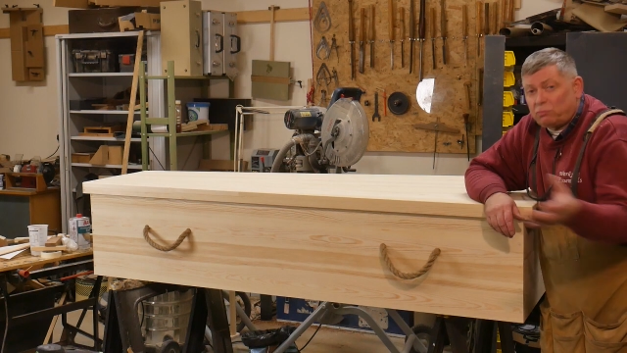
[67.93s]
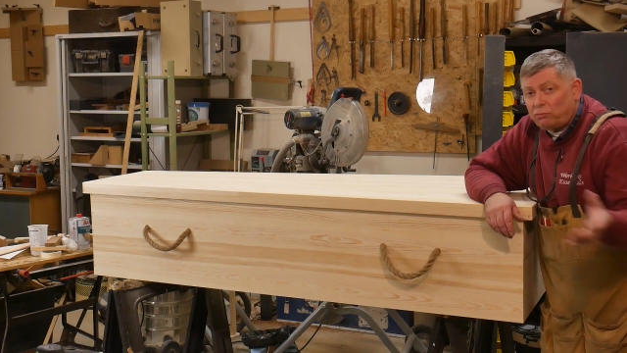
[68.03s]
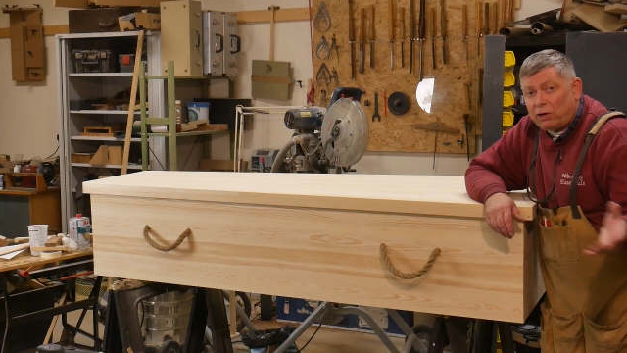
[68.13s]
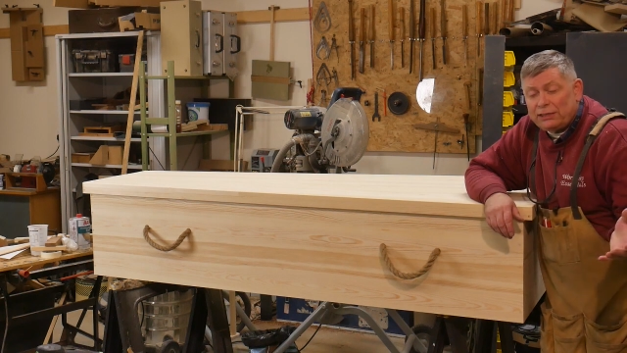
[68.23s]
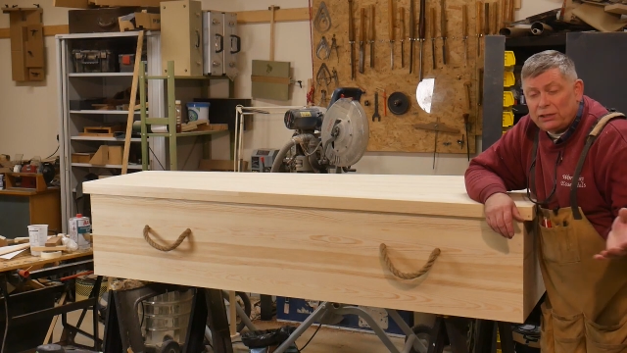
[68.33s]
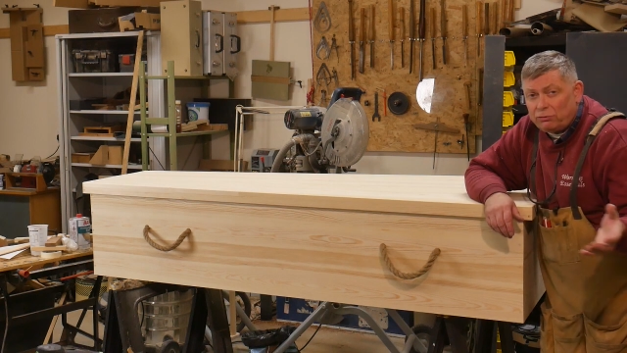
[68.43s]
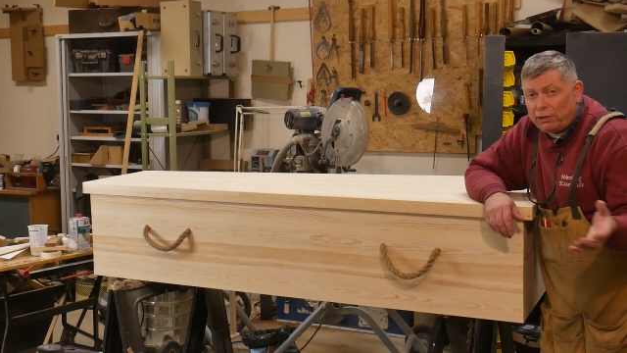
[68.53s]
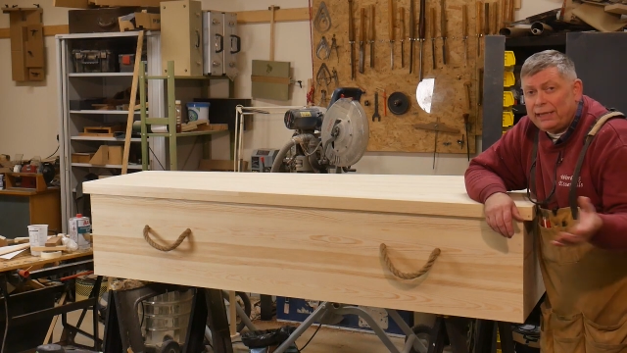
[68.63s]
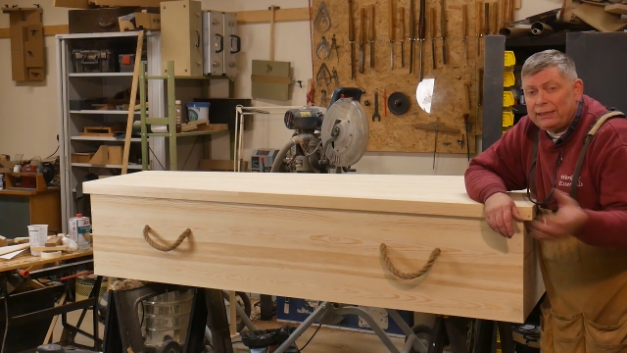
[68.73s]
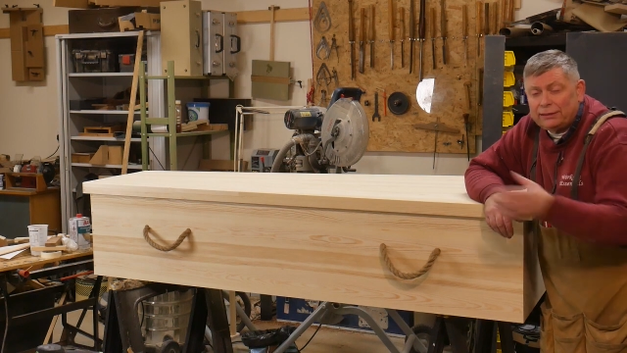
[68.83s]
right as
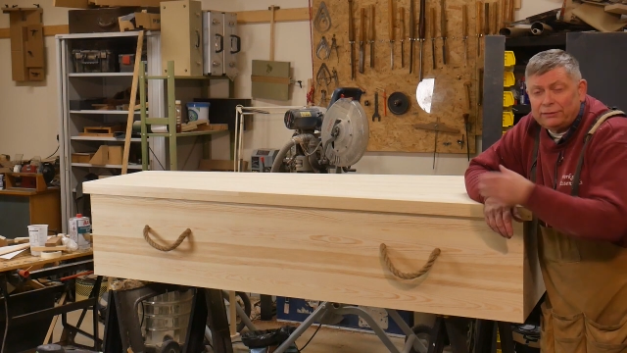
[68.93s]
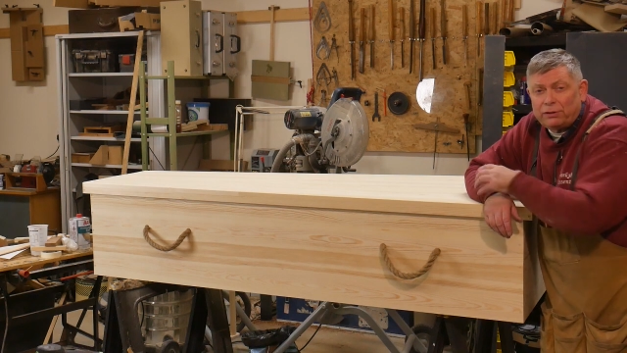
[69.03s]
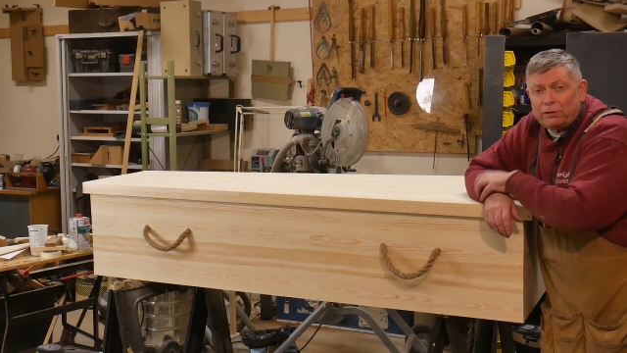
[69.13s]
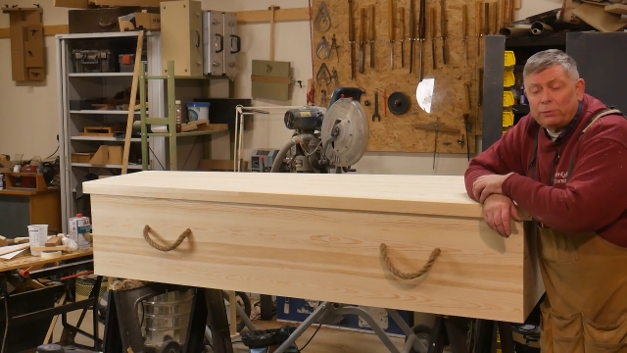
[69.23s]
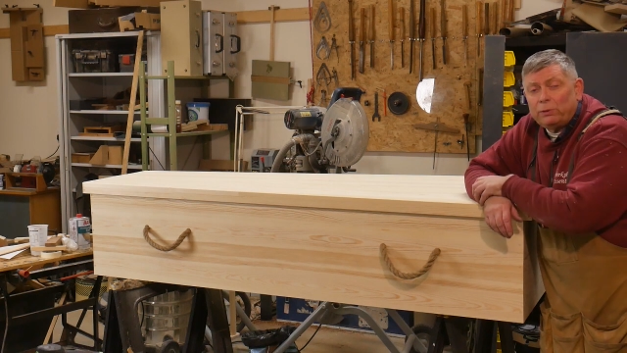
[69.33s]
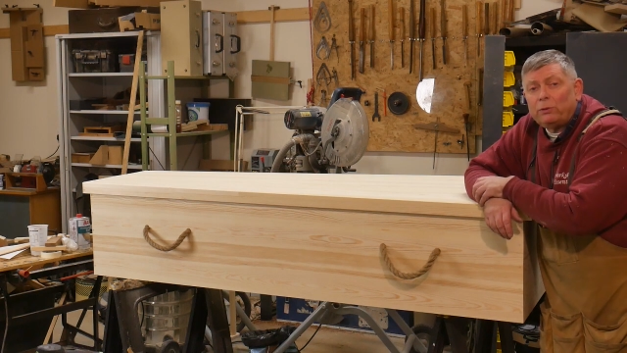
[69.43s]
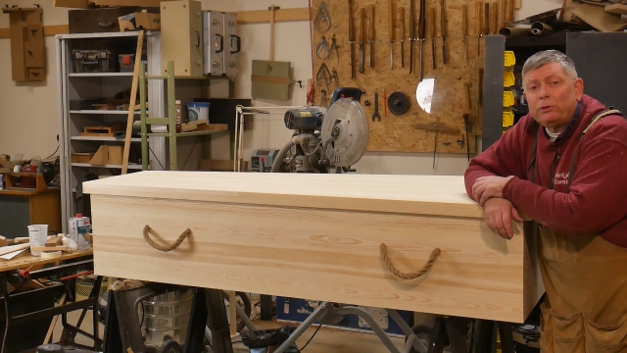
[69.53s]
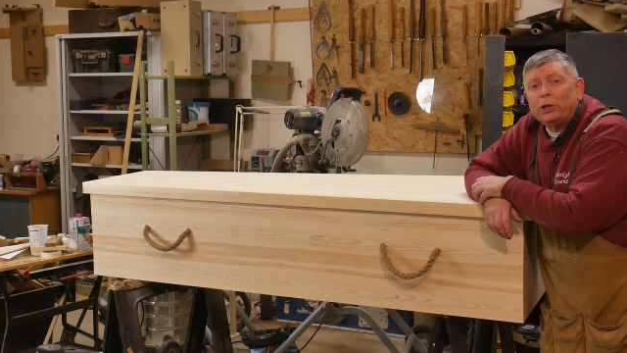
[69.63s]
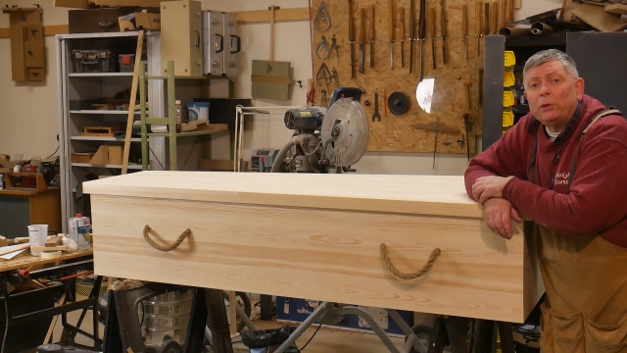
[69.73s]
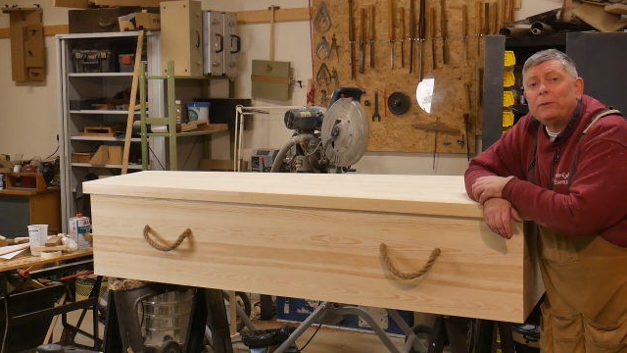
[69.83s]
rain, as far as we all
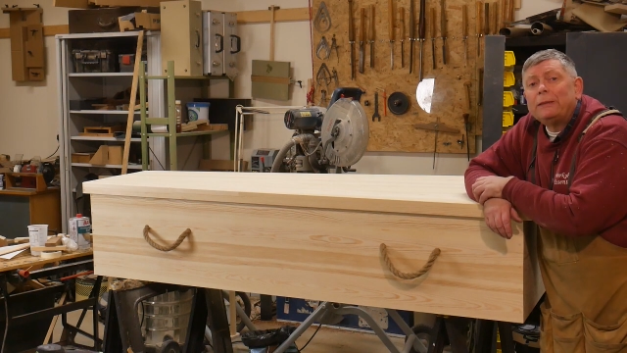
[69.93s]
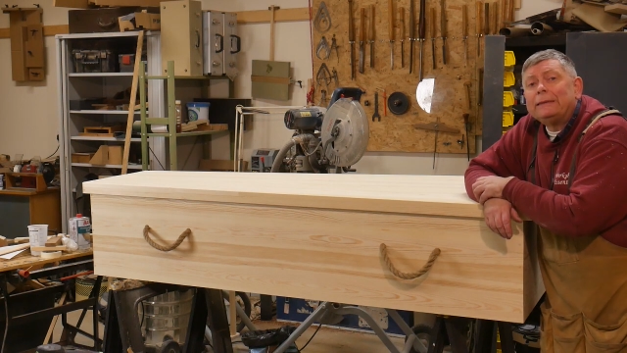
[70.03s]
knew.